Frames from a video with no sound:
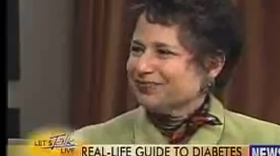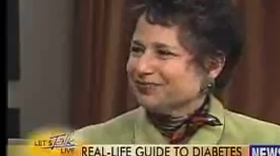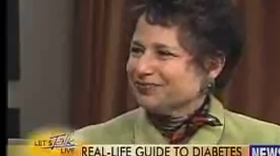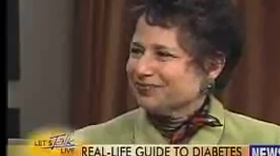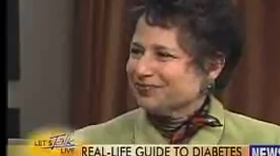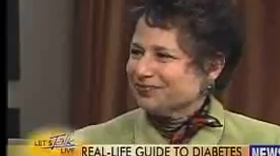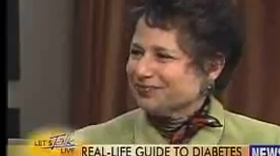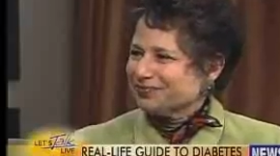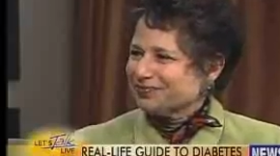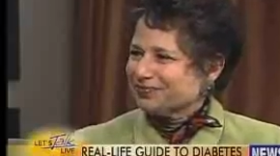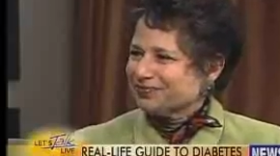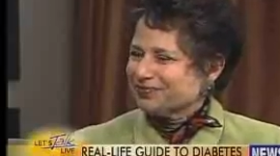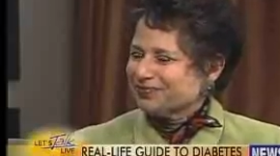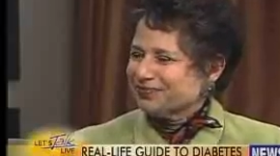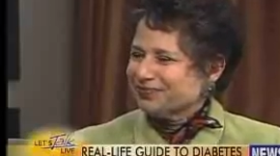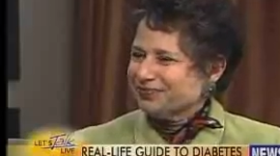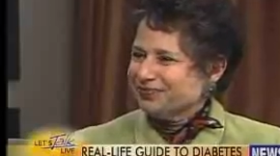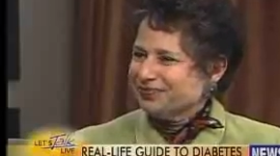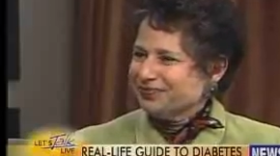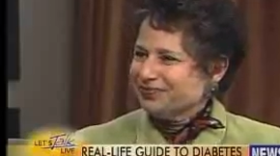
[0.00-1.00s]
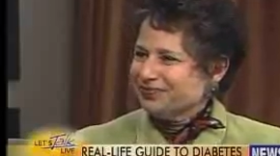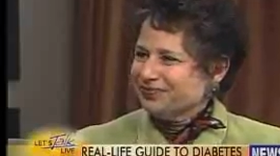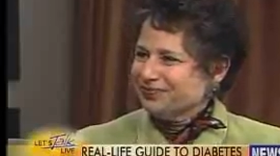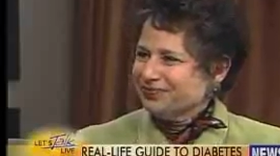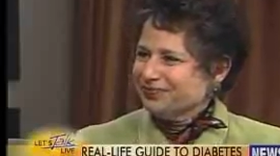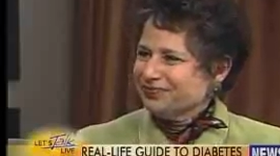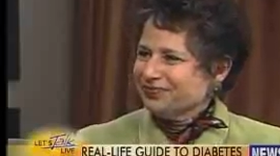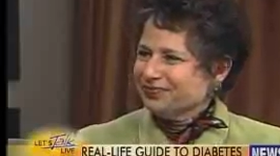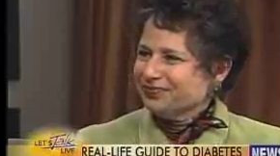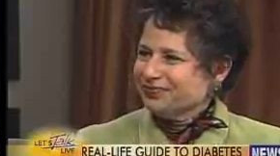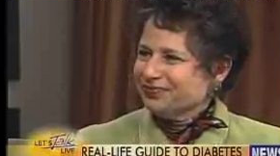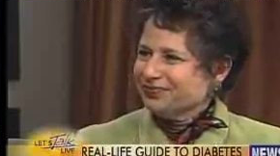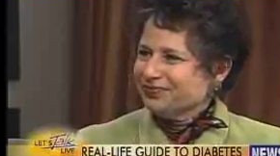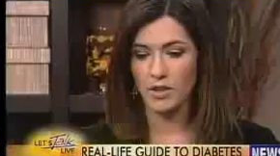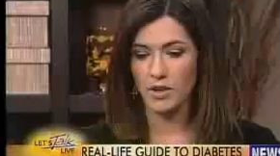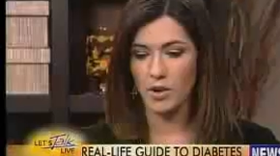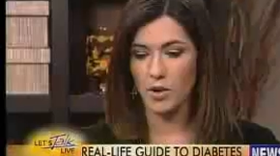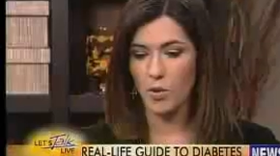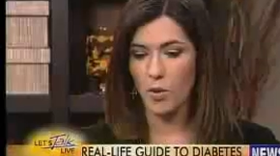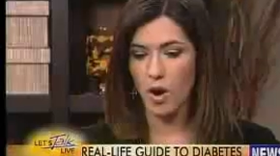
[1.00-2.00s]
It's hard to even find something, you
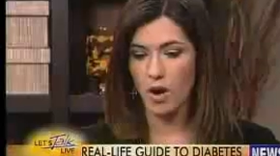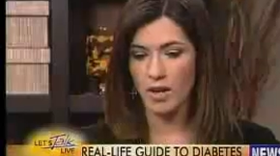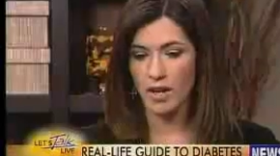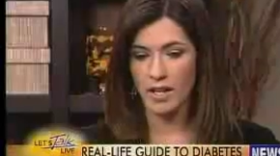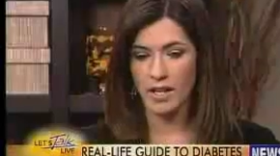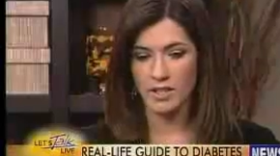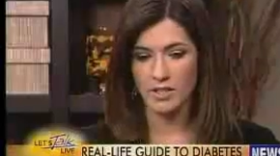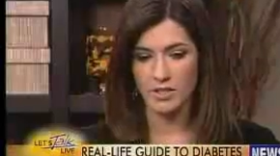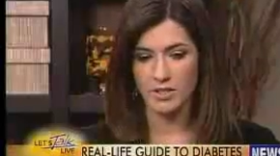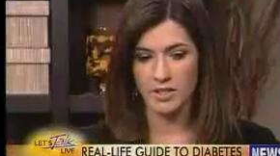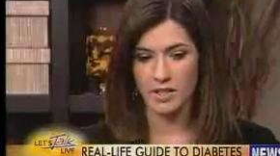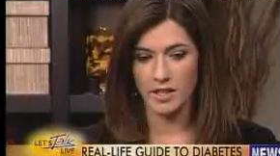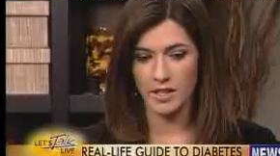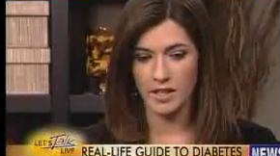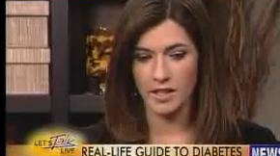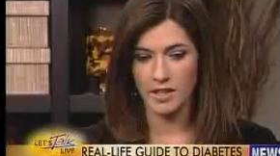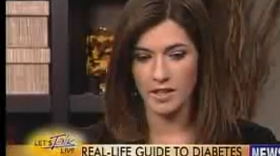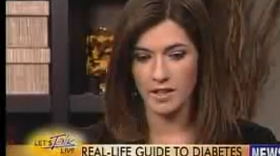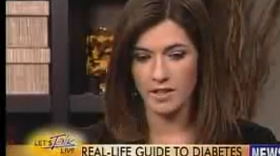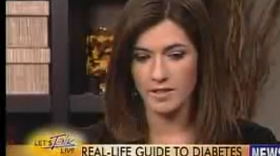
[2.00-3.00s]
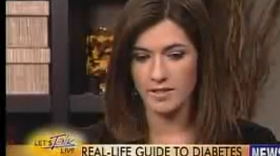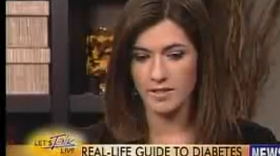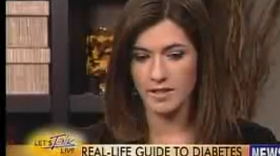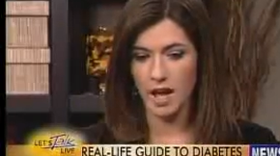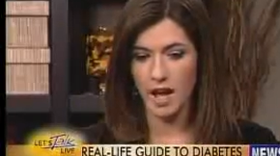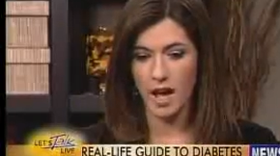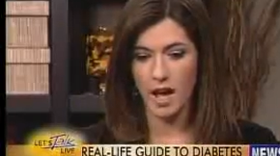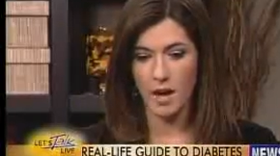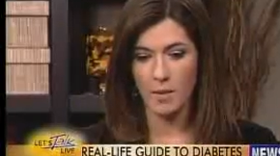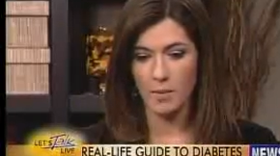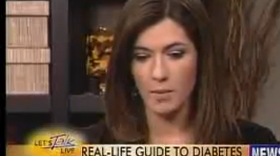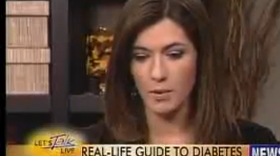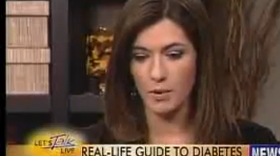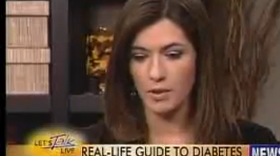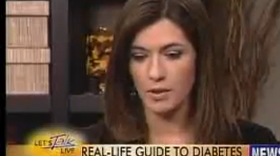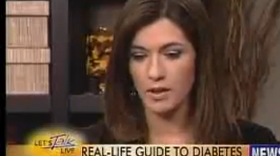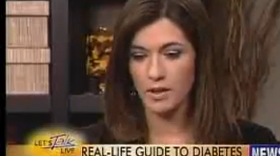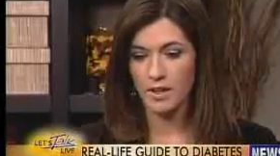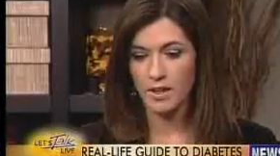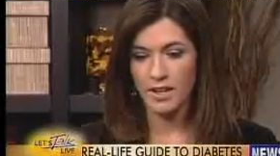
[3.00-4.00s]
know, walking in just to get a sub
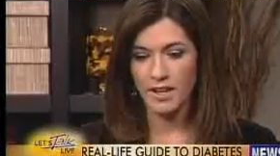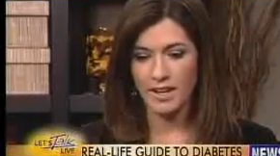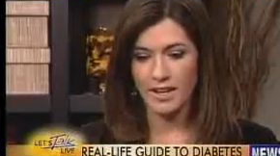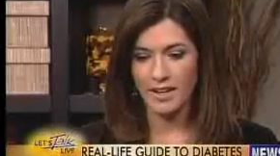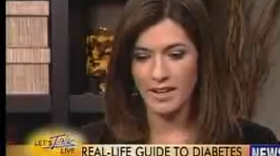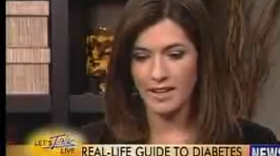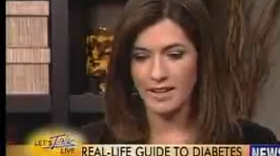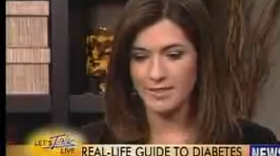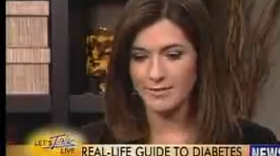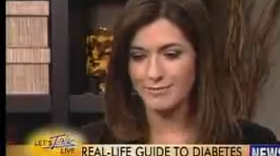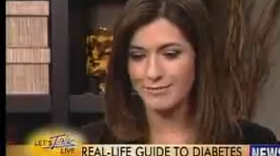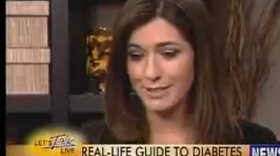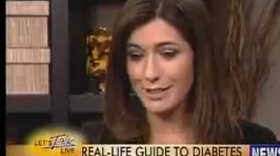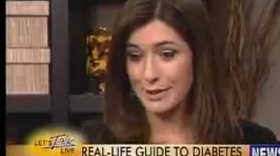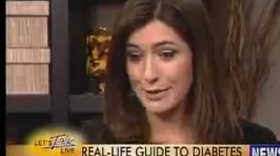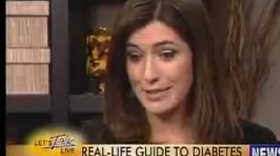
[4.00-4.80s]
or, you